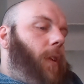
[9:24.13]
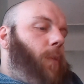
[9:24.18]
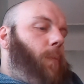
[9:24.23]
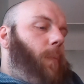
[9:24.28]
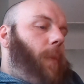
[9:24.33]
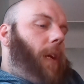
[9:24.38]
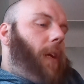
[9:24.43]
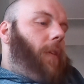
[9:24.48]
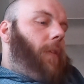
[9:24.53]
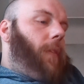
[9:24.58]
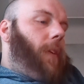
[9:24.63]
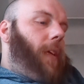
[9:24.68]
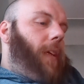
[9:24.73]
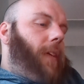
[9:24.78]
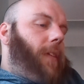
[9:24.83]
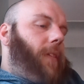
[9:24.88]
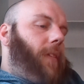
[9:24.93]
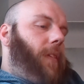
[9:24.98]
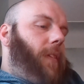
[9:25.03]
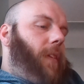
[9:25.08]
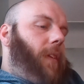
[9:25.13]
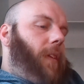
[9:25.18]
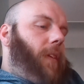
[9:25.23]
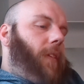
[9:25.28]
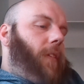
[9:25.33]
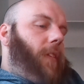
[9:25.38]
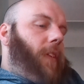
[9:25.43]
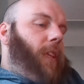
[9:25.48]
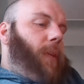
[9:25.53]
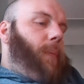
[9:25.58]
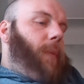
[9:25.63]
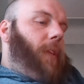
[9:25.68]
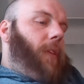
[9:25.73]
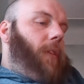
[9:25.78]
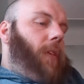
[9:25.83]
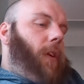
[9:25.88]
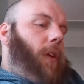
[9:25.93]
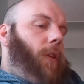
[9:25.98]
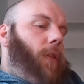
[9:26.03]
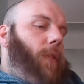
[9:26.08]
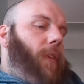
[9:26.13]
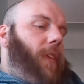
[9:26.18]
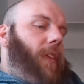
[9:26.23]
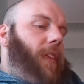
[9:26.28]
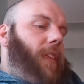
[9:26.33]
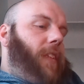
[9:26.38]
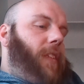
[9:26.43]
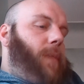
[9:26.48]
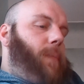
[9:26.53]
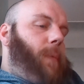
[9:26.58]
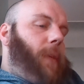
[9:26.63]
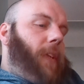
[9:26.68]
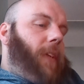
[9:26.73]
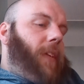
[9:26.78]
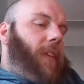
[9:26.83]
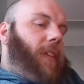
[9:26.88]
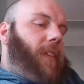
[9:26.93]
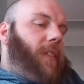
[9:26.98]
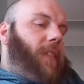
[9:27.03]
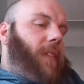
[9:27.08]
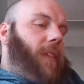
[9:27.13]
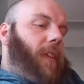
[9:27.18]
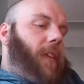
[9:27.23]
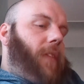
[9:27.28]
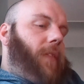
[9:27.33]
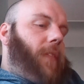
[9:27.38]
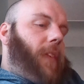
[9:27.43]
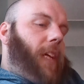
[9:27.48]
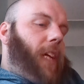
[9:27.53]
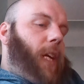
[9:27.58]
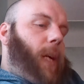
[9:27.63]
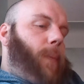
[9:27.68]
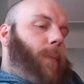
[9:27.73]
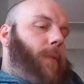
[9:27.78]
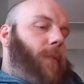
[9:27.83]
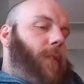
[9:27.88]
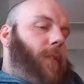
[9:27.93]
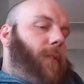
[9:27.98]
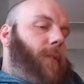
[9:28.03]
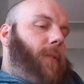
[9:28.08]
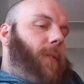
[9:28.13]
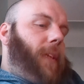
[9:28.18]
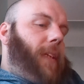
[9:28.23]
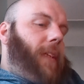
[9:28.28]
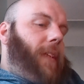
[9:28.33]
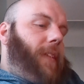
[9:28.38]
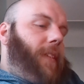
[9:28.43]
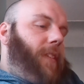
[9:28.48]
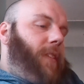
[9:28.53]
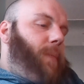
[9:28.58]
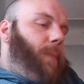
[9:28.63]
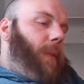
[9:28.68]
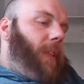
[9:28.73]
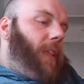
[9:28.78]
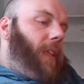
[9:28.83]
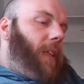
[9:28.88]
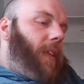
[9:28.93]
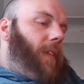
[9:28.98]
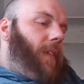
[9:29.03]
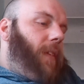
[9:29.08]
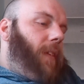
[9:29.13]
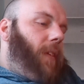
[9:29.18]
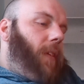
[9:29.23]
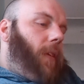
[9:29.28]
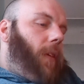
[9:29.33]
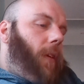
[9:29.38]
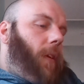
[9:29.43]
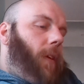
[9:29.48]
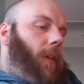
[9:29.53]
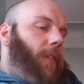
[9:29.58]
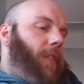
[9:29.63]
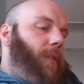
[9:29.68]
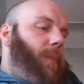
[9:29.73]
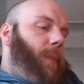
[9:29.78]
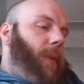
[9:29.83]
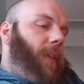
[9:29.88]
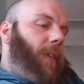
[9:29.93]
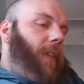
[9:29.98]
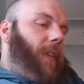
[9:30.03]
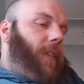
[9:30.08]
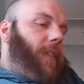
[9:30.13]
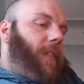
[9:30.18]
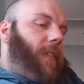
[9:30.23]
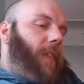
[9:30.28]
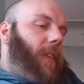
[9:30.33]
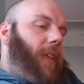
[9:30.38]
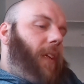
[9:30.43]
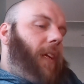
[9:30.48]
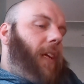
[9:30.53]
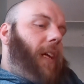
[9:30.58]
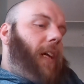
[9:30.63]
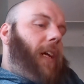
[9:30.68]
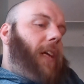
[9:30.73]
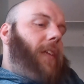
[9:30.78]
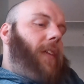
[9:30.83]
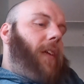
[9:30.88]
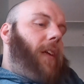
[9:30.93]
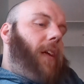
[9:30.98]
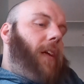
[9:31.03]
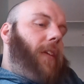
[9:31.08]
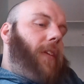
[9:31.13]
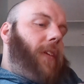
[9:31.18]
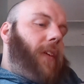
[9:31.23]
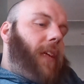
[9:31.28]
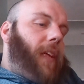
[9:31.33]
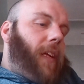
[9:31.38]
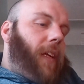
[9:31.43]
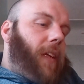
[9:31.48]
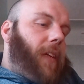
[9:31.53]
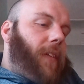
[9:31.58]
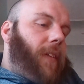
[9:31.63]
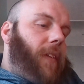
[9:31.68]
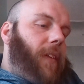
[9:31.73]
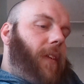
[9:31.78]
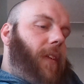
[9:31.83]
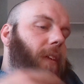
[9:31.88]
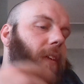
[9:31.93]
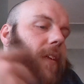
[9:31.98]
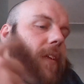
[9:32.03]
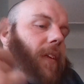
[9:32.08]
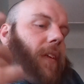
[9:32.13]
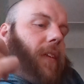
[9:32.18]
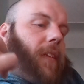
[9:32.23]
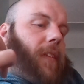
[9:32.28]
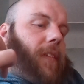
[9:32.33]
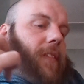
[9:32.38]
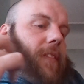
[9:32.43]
Maharaj, there can be no experience of the absolute that is beyond all experience. On the other hand, the